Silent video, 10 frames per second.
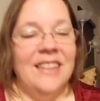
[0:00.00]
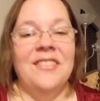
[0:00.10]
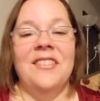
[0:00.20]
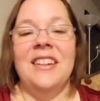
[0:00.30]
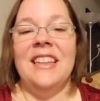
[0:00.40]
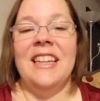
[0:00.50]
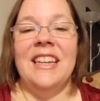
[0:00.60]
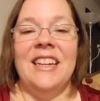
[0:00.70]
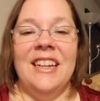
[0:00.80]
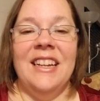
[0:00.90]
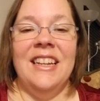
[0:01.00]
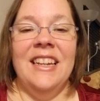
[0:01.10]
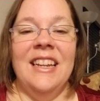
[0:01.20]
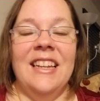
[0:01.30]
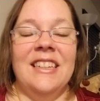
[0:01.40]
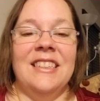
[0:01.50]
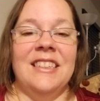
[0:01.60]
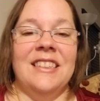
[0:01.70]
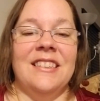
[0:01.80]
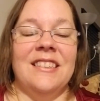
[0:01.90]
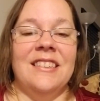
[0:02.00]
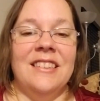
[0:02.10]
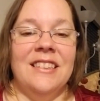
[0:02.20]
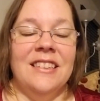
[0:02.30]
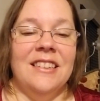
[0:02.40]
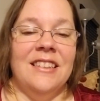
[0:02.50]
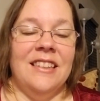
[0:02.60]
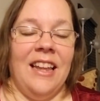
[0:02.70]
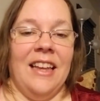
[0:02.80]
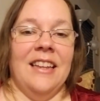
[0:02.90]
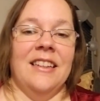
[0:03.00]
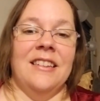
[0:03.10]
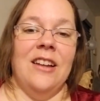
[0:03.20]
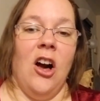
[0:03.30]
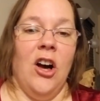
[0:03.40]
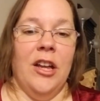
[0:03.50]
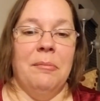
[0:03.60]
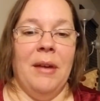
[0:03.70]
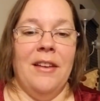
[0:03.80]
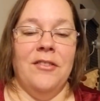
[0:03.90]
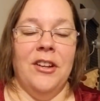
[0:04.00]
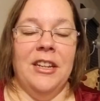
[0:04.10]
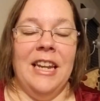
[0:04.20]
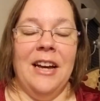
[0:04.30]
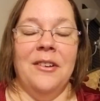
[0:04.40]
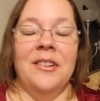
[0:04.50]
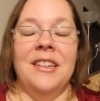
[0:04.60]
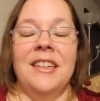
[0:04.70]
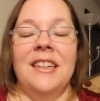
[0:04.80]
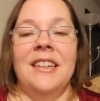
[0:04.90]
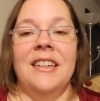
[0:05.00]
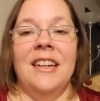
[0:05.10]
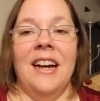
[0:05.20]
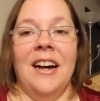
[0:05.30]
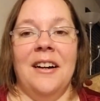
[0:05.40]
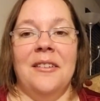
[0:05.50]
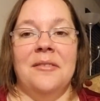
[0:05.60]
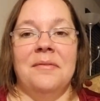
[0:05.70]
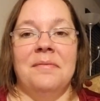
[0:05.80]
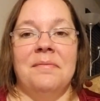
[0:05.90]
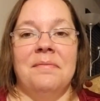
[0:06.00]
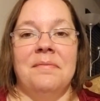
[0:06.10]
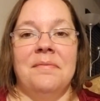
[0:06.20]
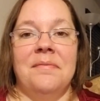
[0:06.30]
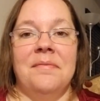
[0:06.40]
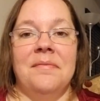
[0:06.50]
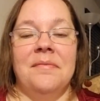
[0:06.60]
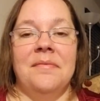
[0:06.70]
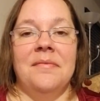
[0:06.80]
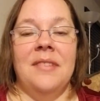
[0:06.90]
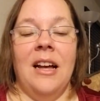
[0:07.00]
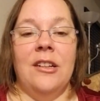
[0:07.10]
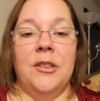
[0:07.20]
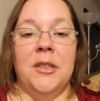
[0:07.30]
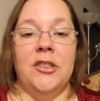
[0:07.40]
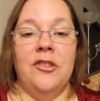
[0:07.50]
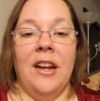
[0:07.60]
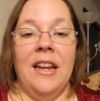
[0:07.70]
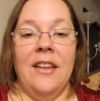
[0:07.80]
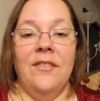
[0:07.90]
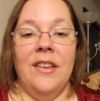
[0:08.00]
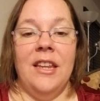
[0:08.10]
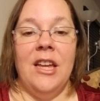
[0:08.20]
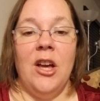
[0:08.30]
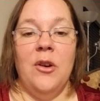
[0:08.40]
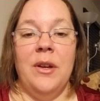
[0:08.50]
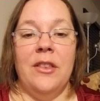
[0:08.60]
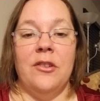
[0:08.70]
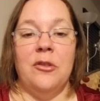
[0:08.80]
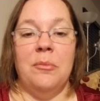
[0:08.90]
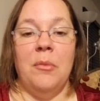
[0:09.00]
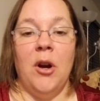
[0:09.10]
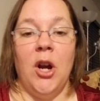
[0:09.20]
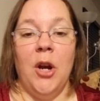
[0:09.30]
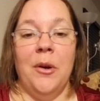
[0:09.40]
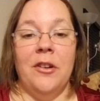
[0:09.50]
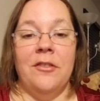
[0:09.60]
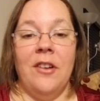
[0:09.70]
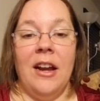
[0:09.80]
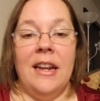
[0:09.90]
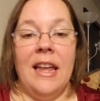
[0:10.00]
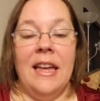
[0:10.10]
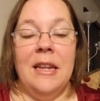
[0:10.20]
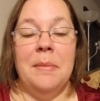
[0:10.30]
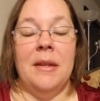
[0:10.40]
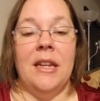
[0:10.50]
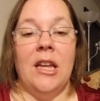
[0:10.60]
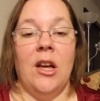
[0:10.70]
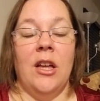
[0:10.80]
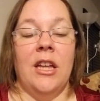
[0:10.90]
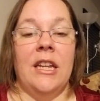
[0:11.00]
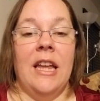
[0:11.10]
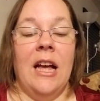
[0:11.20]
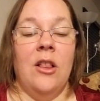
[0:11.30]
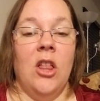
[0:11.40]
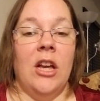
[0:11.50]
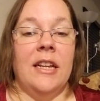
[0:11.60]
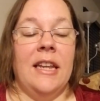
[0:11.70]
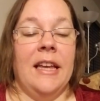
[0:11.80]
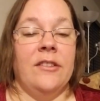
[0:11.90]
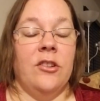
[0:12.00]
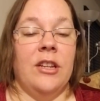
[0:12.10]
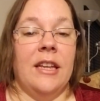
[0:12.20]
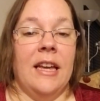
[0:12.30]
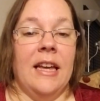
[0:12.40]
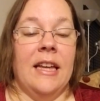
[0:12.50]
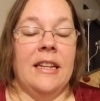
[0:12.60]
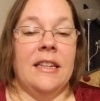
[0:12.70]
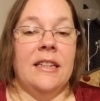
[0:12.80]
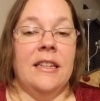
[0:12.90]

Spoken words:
really good. She's like on my foot now. I'll do a training video either tomorrow or Friday, depending on how long it takes her to get